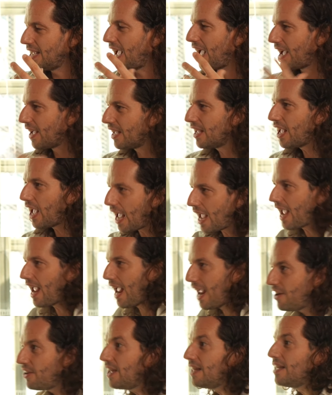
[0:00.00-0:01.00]
that.
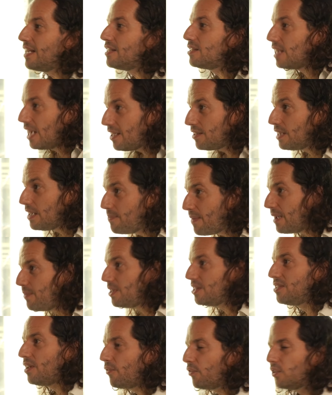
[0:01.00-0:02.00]
No. And it might
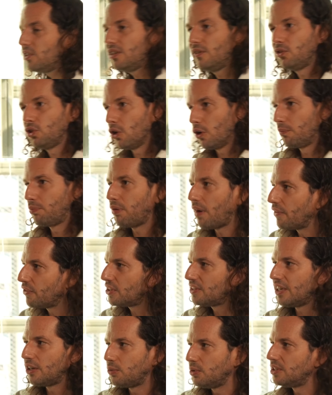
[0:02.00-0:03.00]
be different if you're a
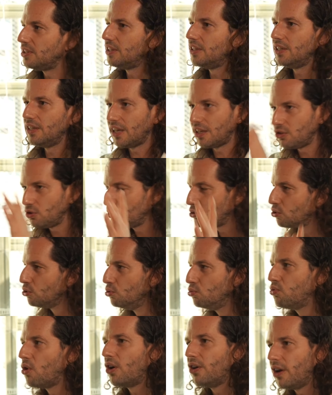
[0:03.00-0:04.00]
private equity and you do
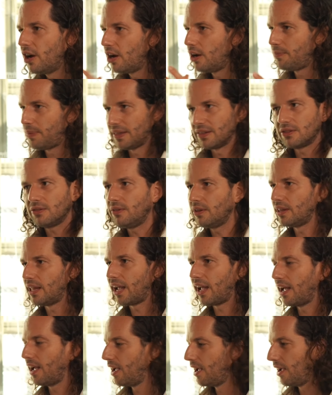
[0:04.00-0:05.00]
roll up and so on.
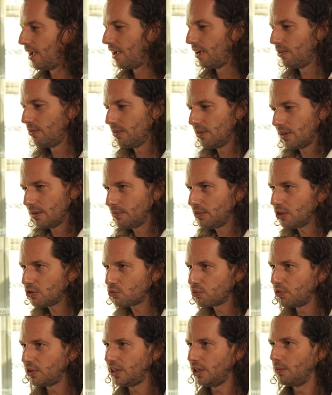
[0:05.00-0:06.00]
Like, well, I'm
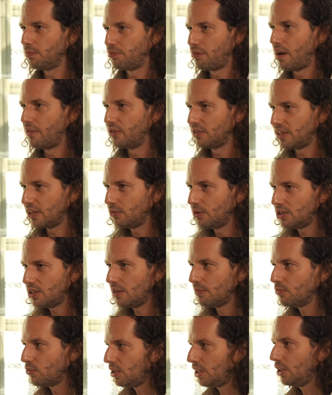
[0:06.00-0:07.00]
not running a private equity.
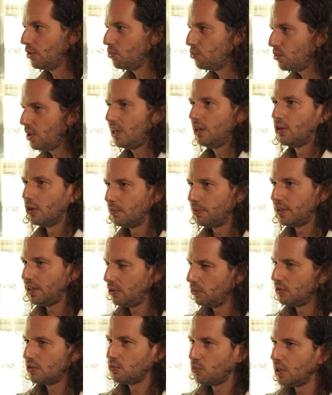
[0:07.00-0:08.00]
I'm running a real
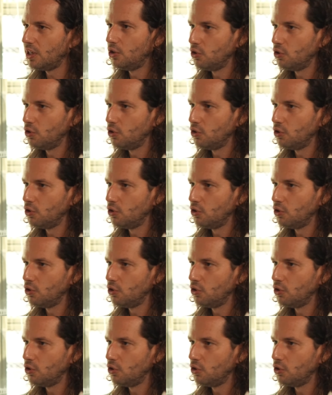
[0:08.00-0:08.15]
company with real